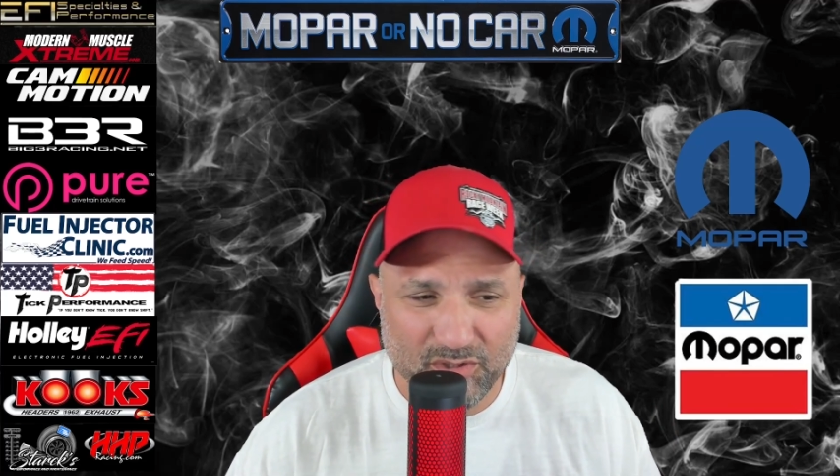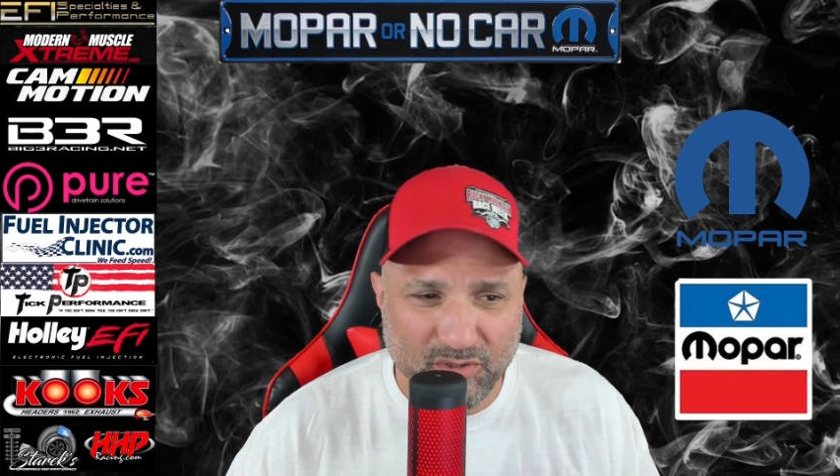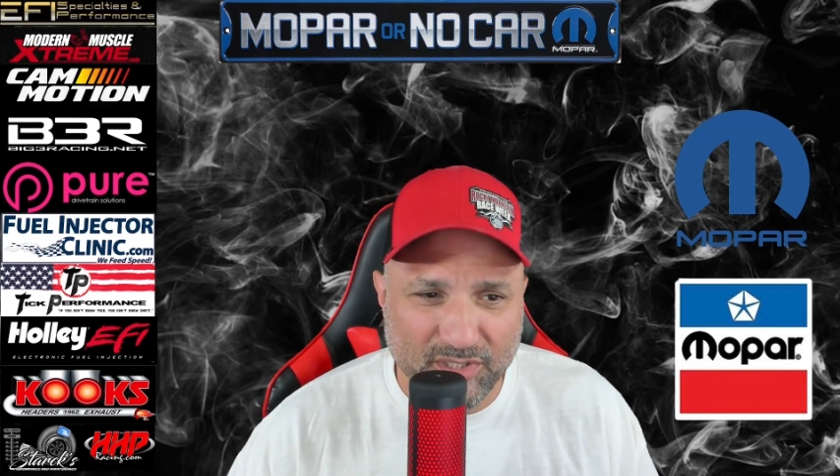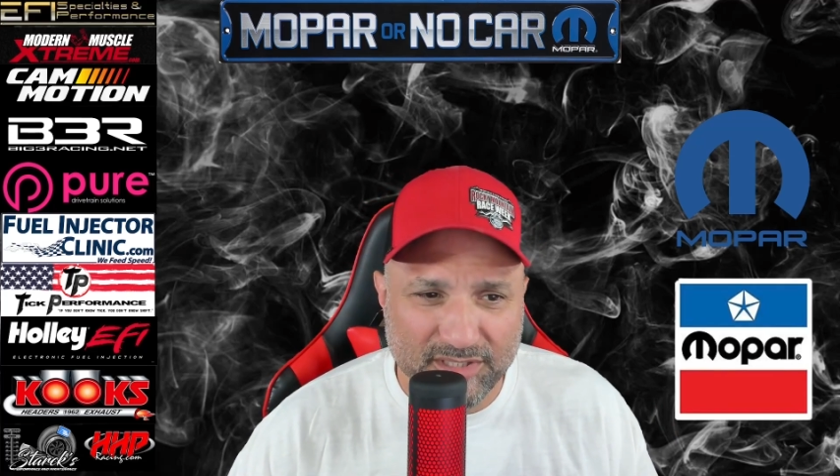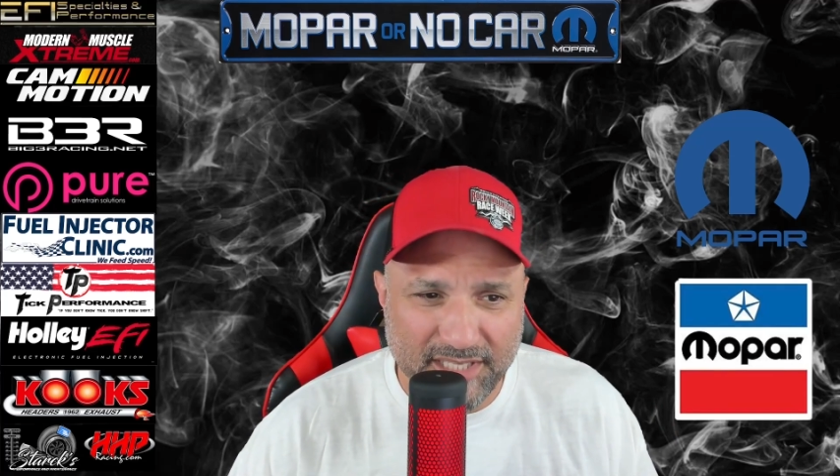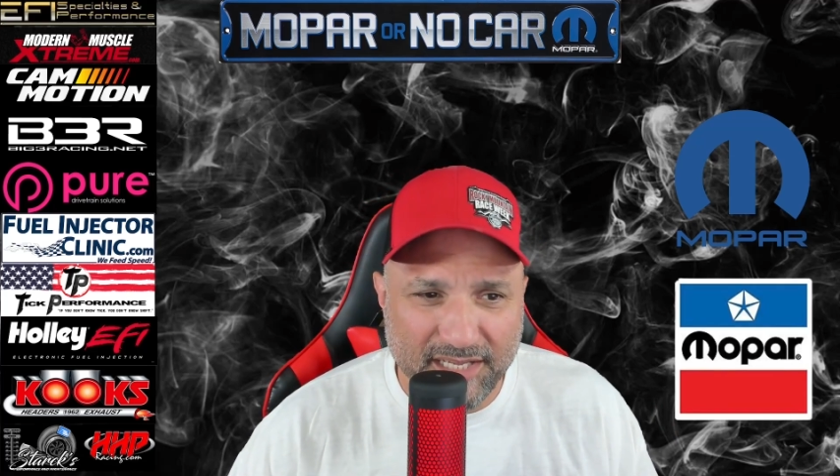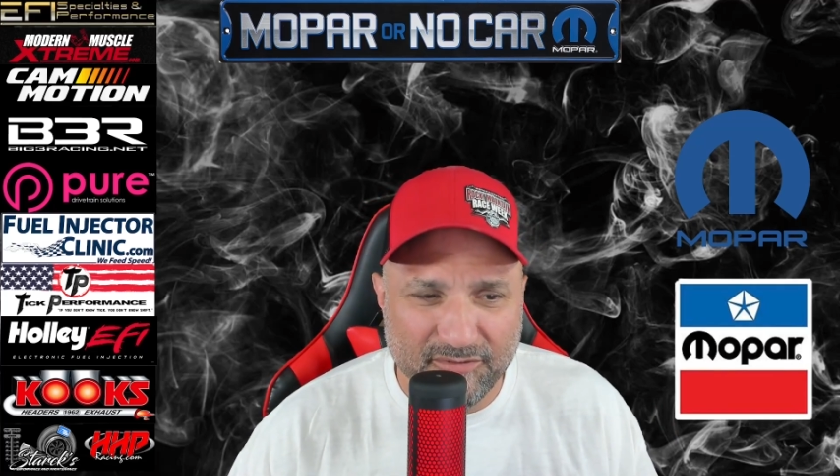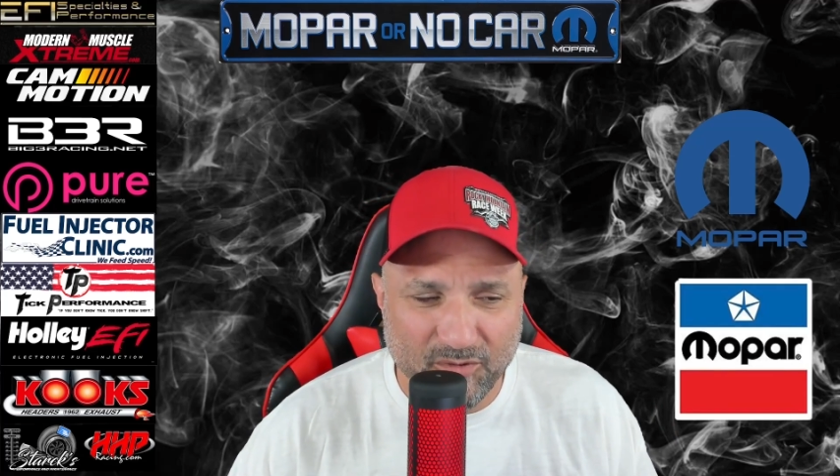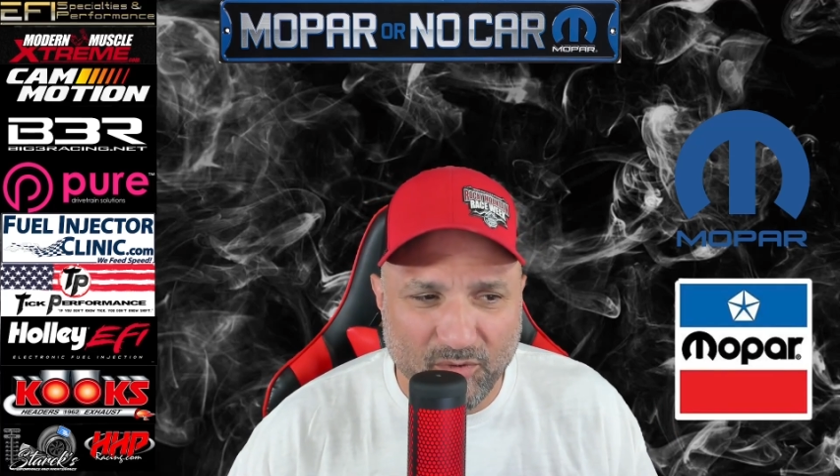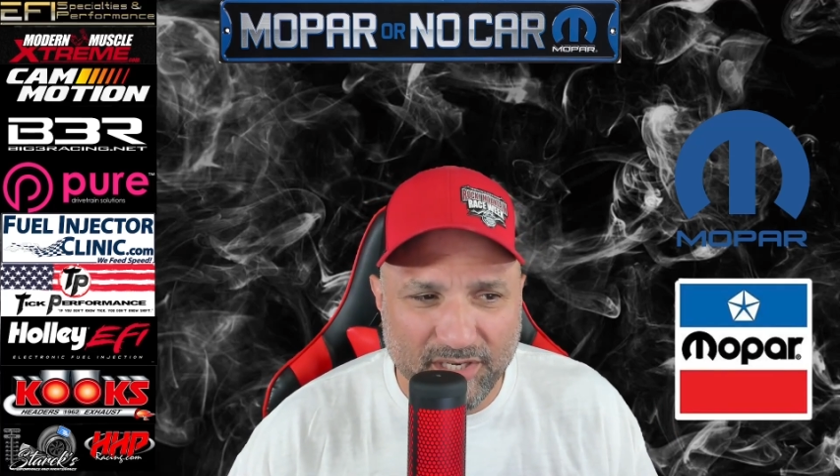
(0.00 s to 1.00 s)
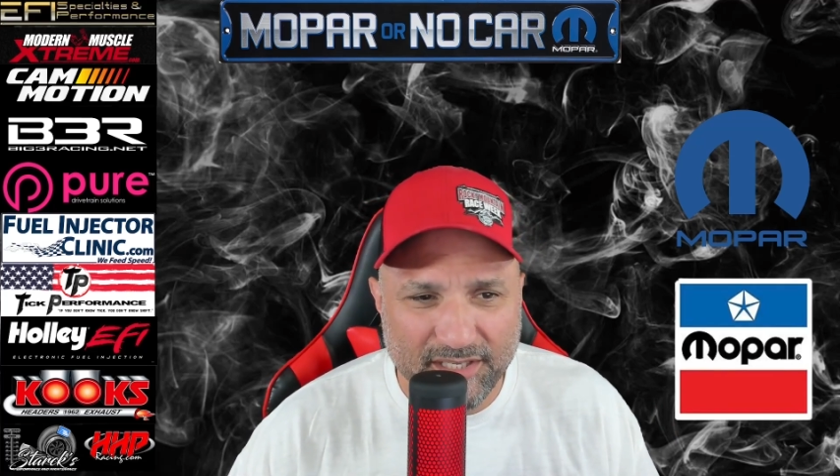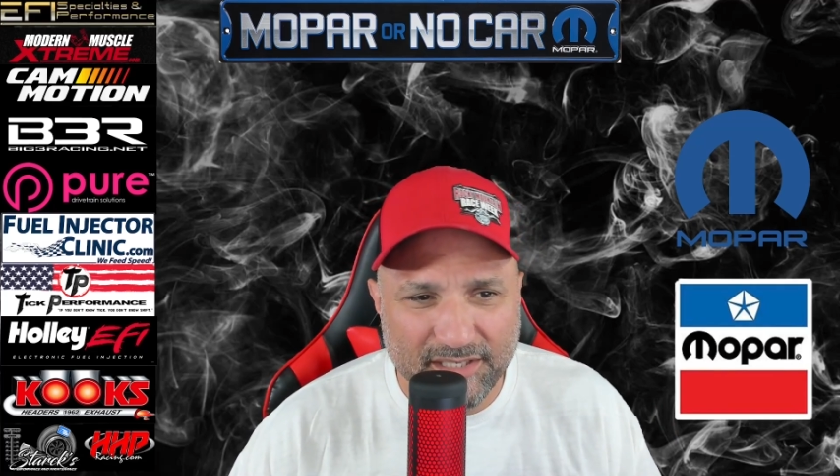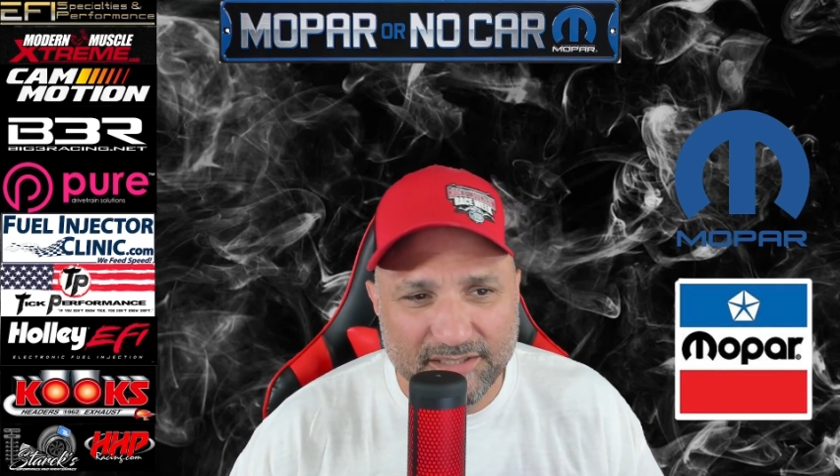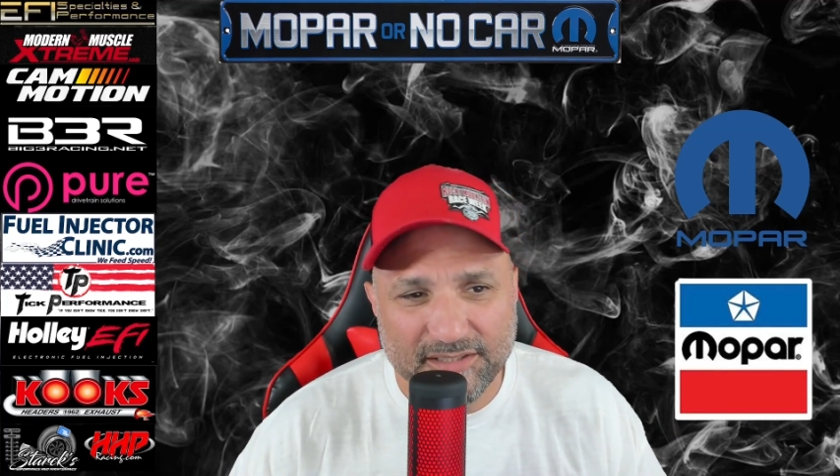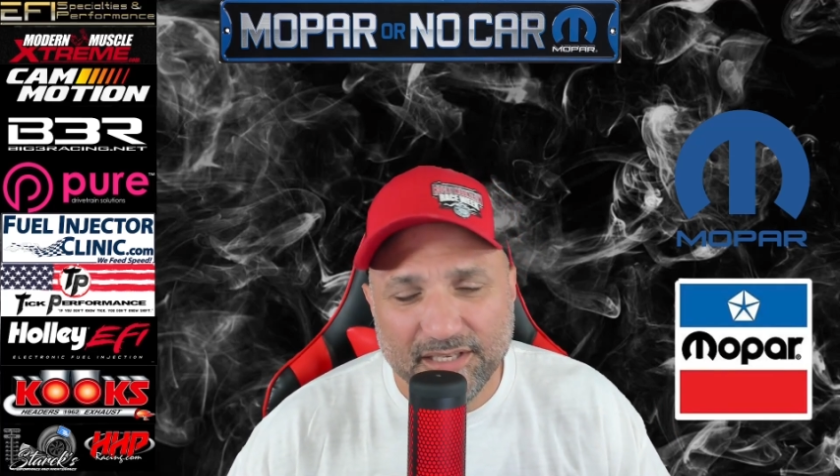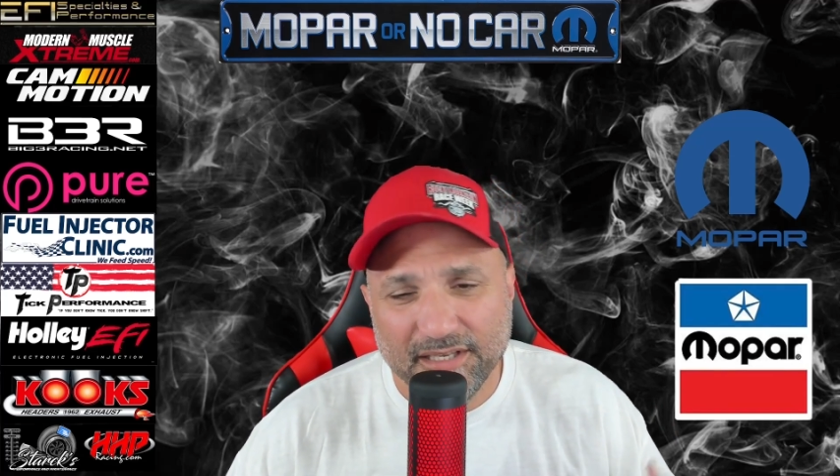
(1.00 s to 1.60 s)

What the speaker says: You can take it for what it is.